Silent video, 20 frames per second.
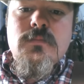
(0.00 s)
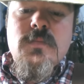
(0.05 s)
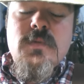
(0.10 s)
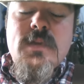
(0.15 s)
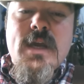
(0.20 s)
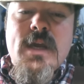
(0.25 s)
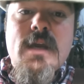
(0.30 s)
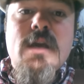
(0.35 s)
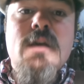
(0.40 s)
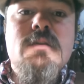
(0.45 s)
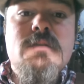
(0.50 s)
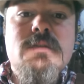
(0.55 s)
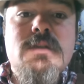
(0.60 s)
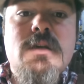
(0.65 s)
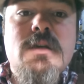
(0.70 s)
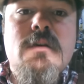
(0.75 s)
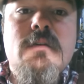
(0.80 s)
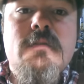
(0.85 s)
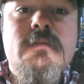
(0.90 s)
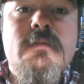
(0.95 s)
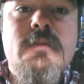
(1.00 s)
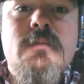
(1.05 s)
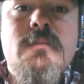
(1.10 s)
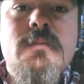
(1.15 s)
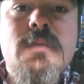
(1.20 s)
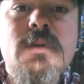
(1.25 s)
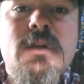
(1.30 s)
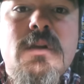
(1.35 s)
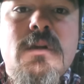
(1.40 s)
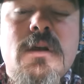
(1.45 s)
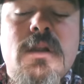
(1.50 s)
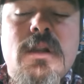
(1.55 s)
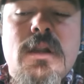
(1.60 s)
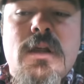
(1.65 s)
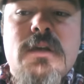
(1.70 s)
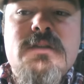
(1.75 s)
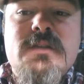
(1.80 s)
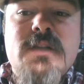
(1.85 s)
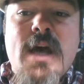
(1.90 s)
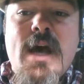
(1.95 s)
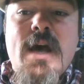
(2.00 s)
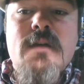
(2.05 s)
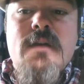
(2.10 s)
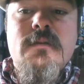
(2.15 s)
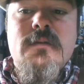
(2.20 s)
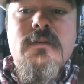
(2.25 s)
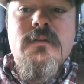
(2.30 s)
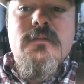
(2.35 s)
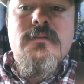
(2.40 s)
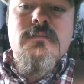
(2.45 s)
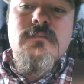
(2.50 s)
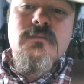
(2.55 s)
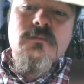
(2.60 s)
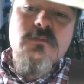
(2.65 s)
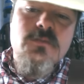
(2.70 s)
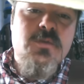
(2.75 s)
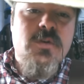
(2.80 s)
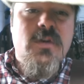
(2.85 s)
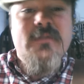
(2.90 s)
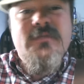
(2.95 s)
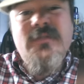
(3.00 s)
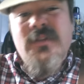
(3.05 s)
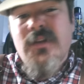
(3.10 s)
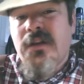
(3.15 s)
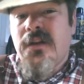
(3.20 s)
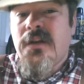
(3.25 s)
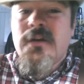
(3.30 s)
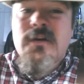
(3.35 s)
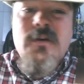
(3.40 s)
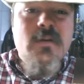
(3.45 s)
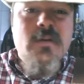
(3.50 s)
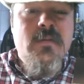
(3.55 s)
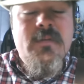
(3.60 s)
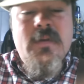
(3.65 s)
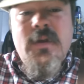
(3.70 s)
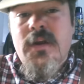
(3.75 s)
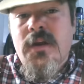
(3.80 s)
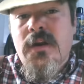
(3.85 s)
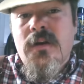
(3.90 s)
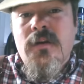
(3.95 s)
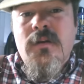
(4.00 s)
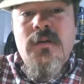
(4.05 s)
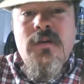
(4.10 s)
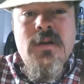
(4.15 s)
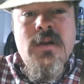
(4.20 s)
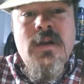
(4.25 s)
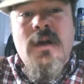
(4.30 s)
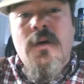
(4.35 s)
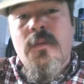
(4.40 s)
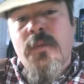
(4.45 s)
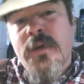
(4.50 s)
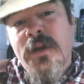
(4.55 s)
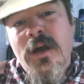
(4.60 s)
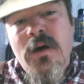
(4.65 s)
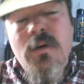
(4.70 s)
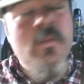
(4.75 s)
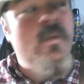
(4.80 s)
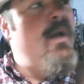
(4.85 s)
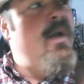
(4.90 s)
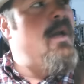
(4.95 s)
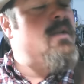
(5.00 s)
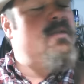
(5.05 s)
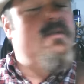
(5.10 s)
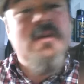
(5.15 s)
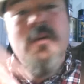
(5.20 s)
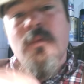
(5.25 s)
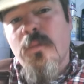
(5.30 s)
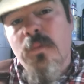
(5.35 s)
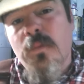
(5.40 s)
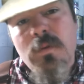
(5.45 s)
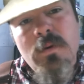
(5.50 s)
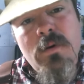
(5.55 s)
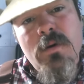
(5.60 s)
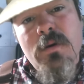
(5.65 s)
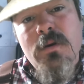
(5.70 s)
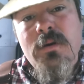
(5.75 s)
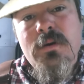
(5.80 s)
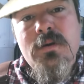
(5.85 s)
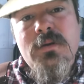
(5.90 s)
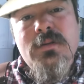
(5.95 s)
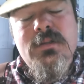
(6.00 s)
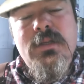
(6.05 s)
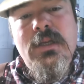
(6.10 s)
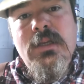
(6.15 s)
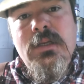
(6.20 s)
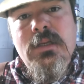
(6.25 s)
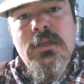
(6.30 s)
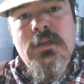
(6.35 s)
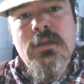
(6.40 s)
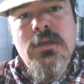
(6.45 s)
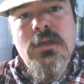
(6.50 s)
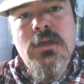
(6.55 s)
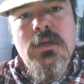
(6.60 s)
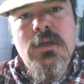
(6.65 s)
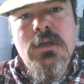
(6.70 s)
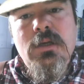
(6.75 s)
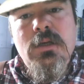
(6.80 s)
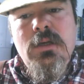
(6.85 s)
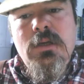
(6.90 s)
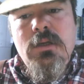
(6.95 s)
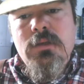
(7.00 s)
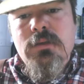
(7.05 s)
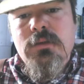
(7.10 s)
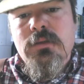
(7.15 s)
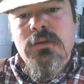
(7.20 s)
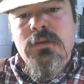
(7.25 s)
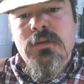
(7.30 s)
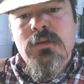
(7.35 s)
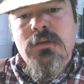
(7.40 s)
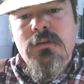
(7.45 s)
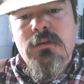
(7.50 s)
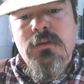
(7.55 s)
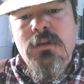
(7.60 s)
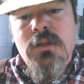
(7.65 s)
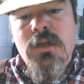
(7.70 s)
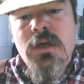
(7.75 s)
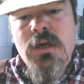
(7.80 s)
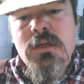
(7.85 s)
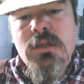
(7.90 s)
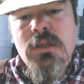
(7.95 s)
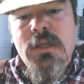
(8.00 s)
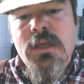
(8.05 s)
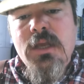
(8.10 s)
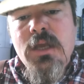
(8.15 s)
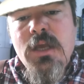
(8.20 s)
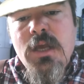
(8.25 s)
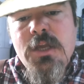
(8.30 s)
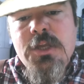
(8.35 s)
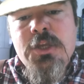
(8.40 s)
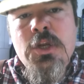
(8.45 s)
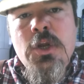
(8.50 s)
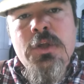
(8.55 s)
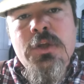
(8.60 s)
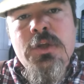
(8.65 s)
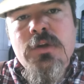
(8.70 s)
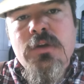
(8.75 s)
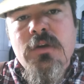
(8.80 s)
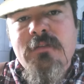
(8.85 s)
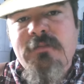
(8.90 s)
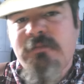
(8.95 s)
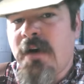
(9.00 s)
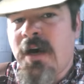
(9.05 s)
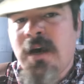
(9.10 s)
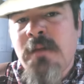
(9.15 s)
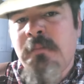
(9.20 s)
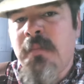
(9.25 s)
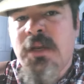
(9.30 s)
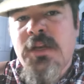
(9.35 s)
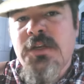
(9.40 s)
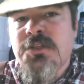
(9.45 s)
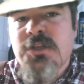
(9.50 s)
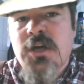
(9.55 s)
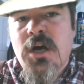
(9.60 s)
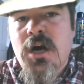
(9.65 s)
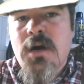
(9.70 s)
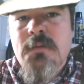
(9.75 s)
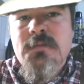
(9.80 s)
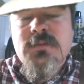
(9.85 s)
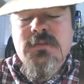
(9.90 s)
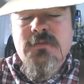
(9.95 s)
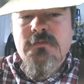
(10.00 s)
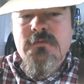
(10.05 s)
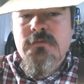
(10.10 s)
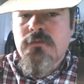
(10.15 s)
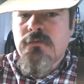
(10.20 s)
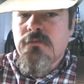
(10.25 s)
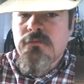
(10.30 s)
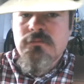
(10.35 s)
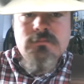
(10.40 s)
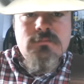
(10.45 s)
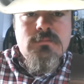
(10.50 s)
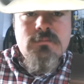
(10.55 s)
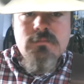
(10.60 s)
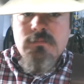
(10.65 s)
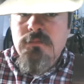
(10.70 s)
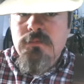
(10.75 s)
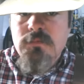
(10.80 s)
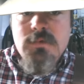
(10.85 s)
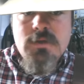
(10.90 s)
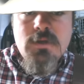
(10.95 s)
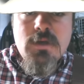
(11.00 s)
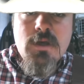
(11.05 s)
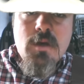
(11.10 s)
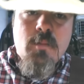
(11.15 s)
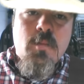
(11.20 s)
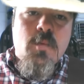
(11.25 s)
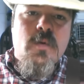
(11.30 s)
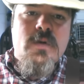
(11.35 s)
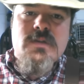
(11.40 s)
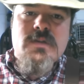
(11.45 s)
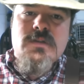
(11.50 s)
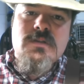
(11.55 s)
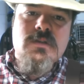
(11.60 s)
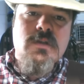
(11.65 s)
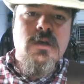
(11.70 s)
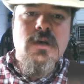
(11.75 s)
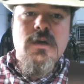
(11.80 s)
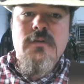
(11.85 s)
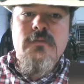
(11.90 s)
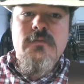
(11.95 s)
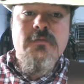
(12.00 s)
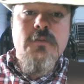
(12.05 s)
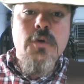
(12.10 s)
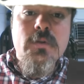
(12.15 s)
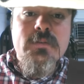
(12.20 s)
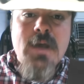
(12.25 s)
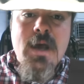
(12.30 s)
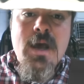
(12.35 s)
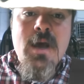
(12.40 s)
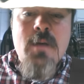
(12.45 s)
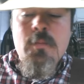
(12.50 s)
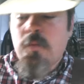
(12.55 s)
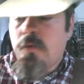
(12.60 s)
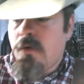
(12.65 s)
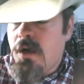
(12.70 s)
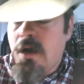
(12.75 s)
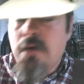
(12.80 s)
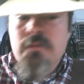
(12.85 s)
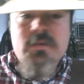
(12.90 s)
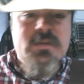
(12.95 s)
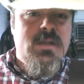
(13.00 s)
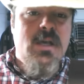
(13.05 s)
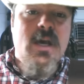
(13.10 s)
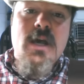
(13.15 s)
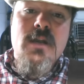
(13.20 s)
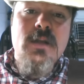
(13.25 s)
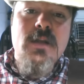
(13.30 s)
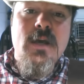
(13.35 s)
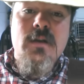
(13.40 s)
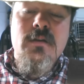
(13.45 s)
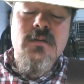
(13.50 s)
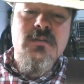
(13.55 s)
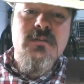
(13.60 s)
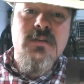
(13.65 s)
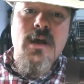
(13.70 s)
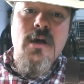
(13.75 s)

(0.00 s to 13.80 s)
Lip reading: that kind of stuff. And, I lost that and then drifted here and there. And then I went out west and worked. And luckily, you couldn't find many jobs for cowboys full-time where I was at down in